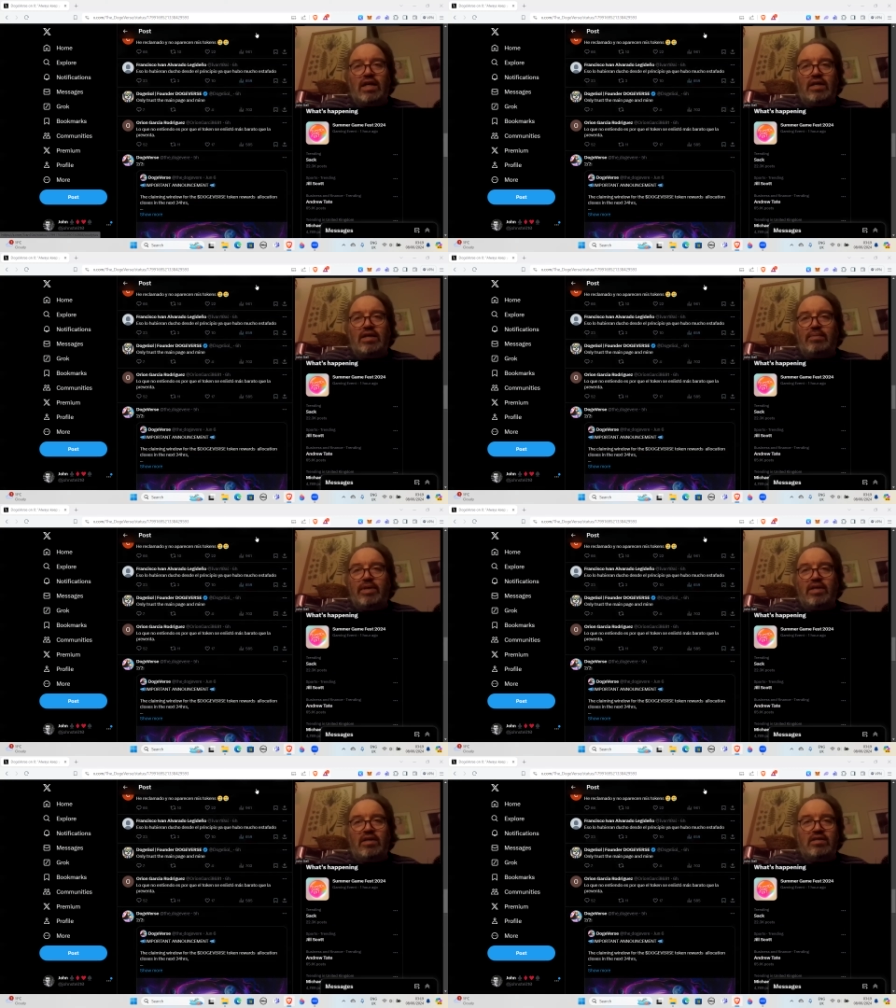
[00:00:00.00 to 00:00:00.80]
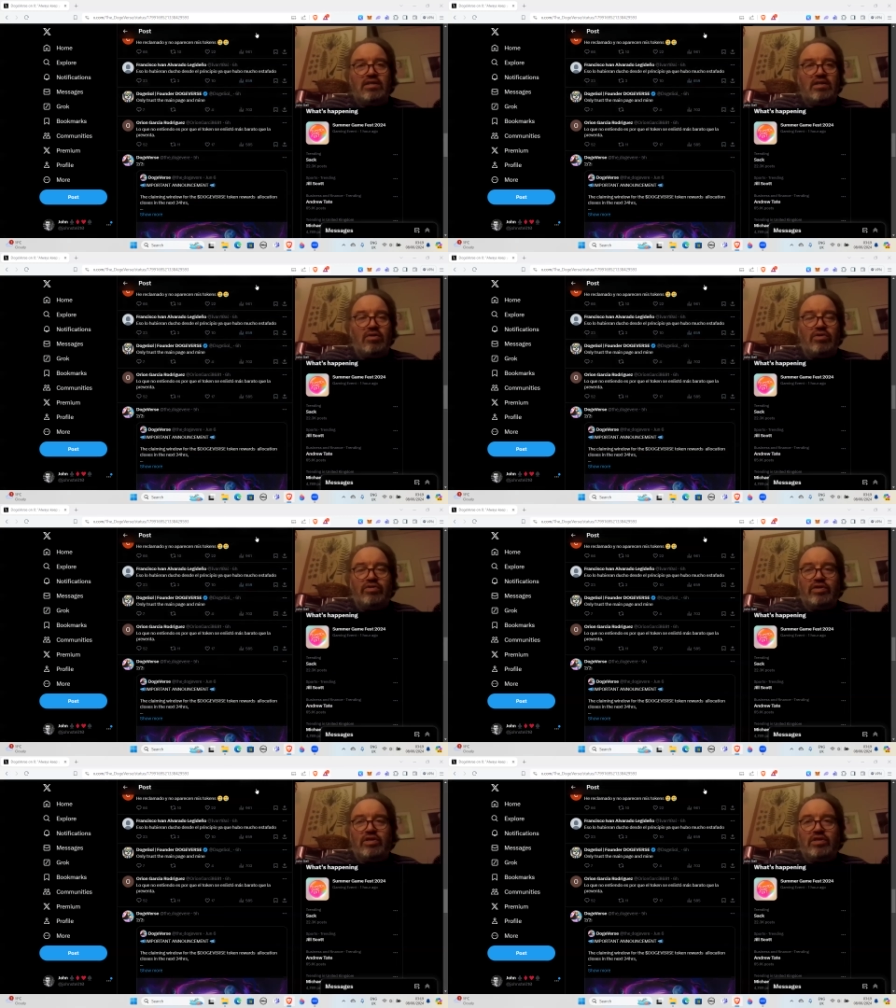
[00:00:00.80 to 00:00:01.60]
uh, because
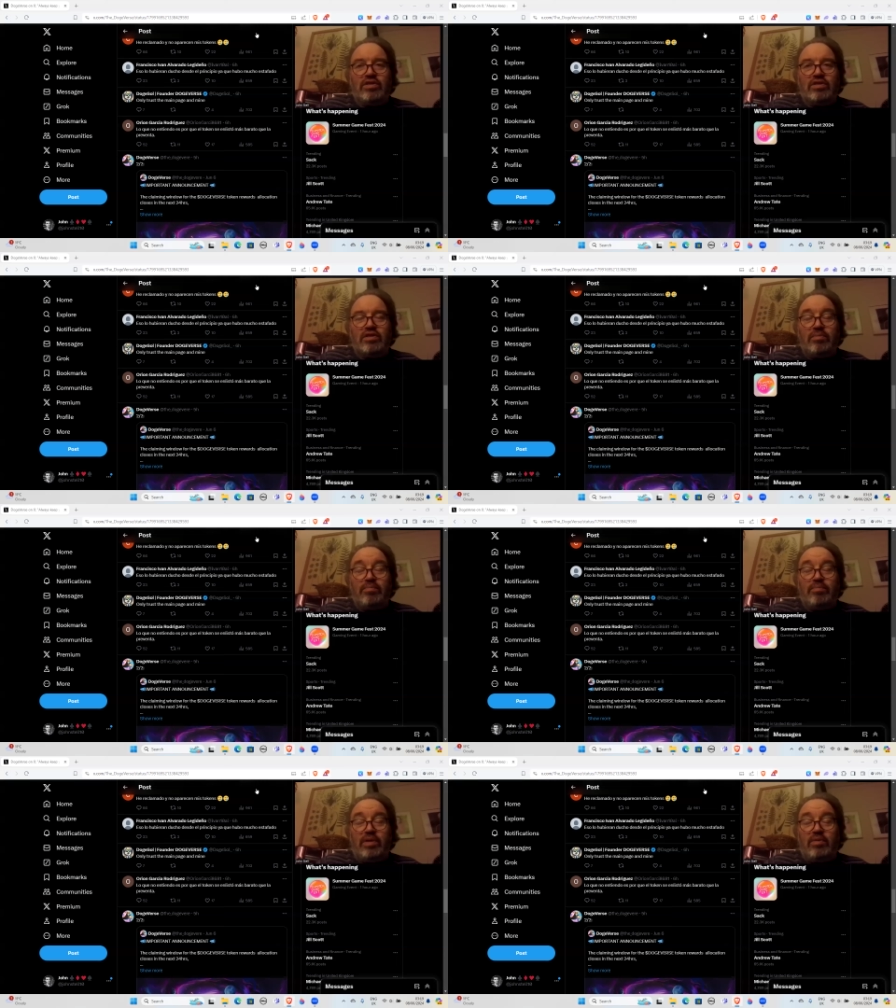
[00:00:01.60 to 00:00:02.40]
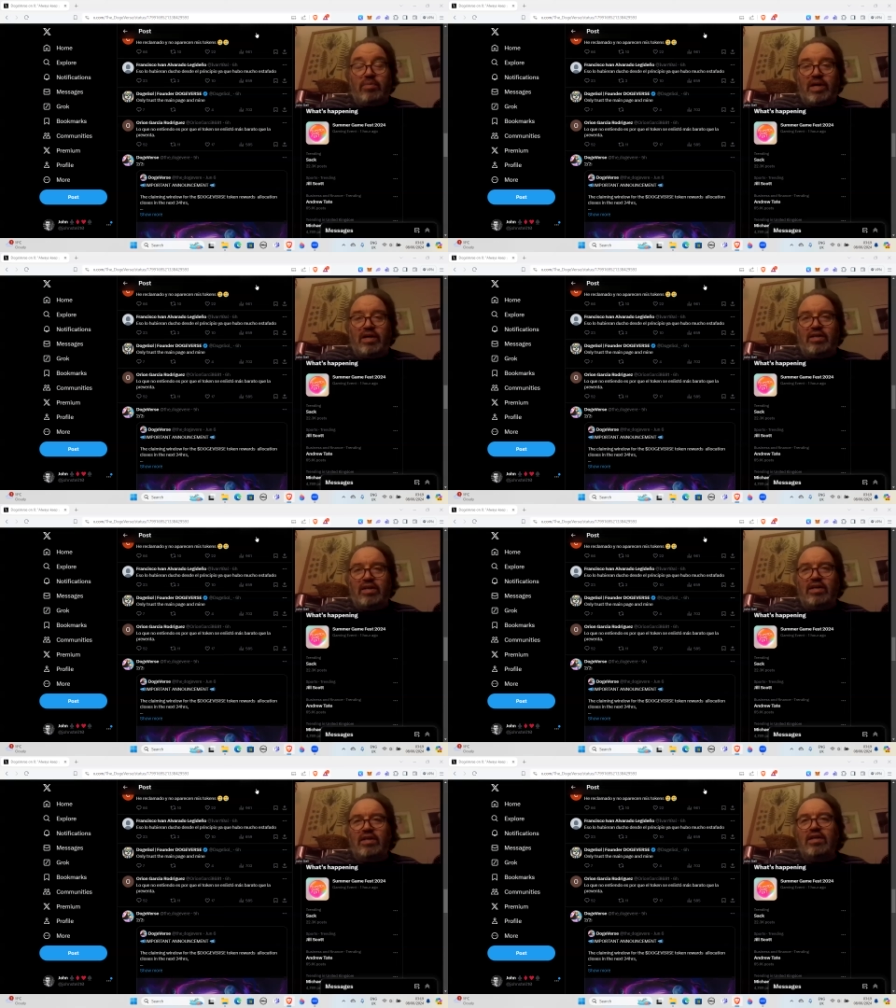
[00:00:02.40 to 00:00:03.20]
Dogeverse, the people behind
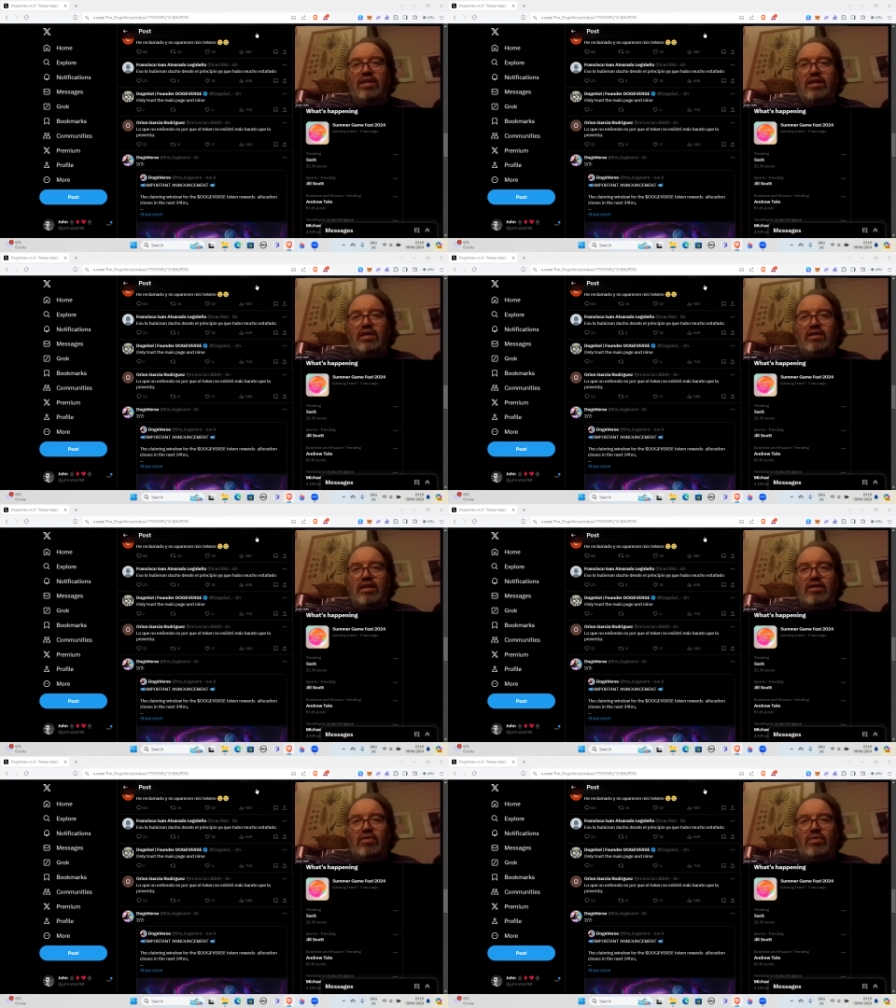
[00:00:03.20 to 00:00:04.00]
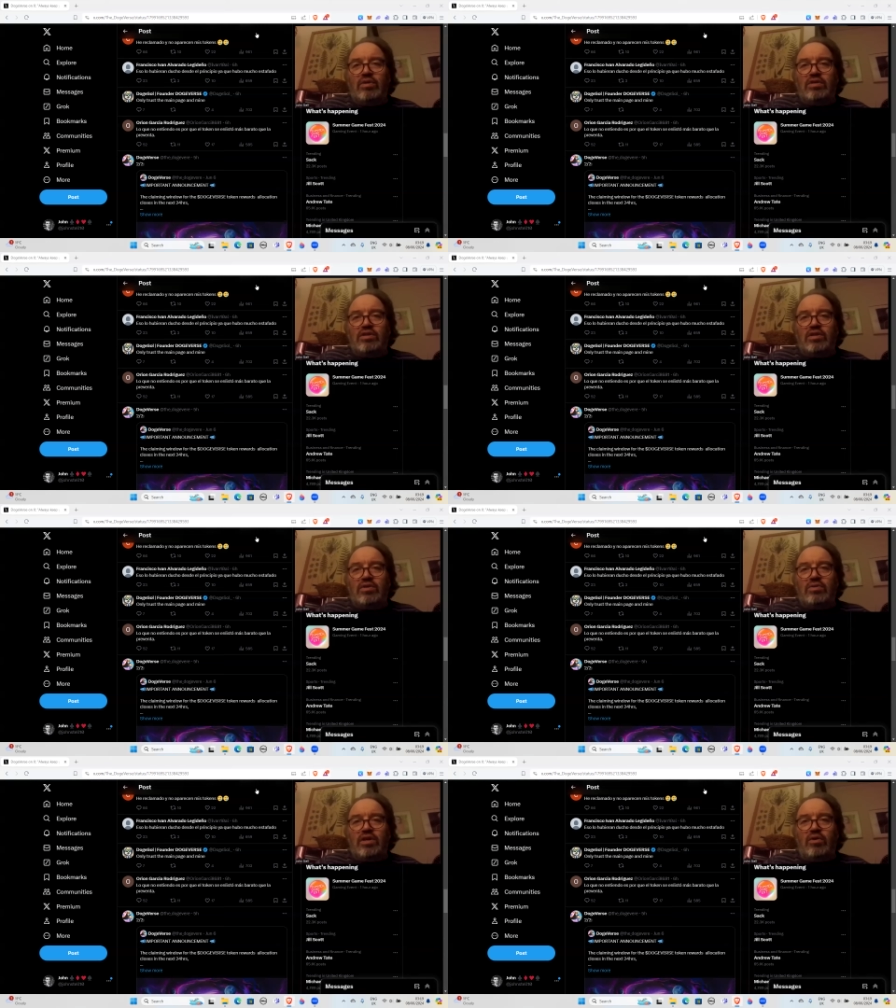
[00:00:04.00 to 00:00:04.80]
it, they don't want
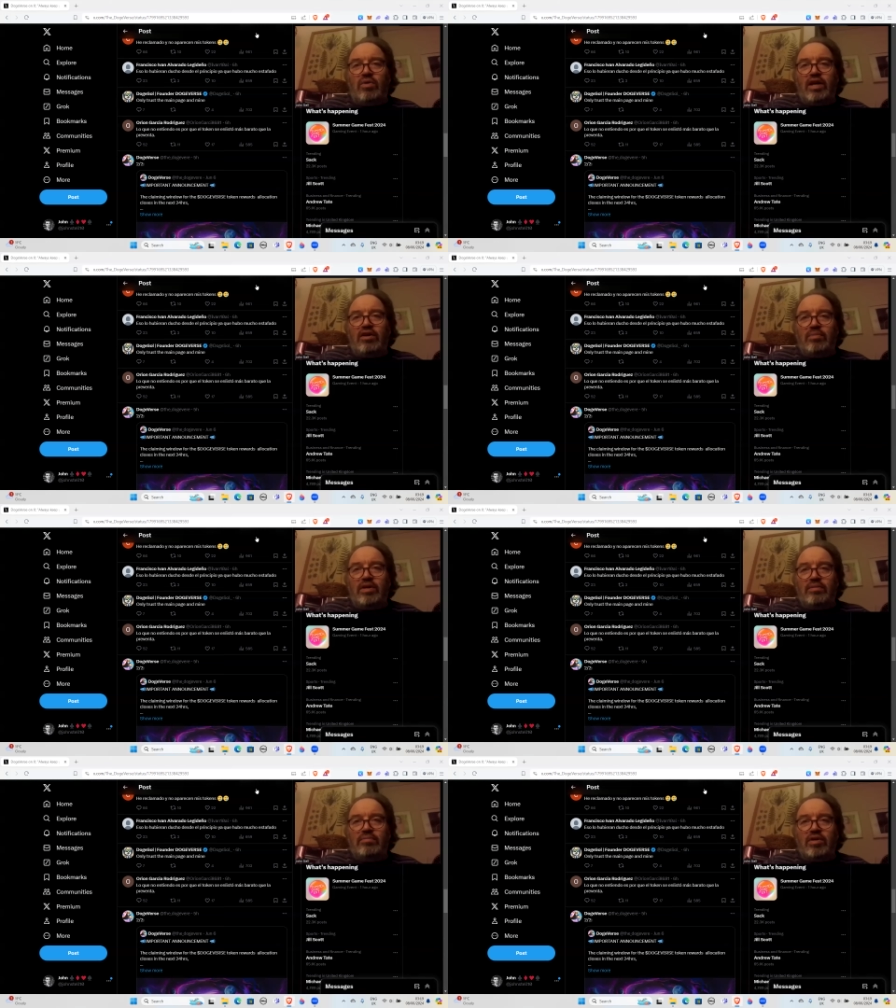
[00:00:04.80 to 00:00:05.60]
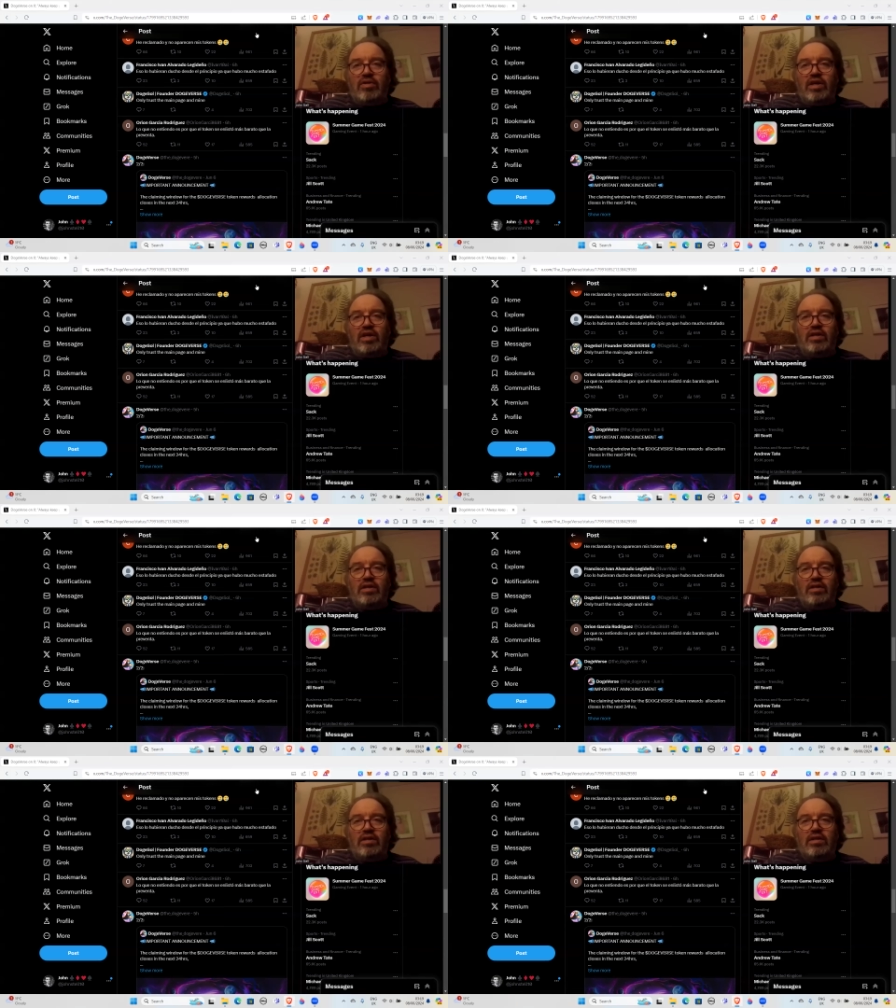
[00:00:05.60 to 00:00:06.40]
to. They don't want to help you. Okay.